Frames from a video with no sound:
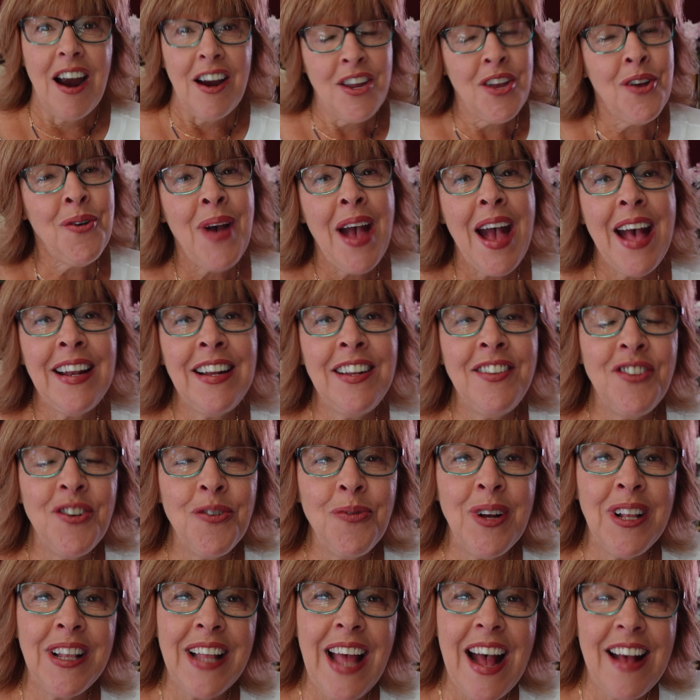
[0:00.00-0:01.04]
you headed to
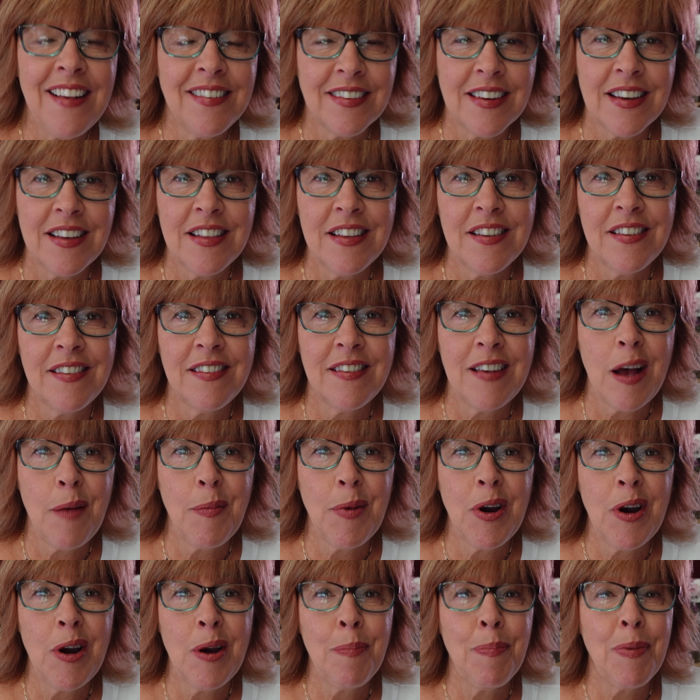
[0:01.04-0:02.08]
Alaska this summer,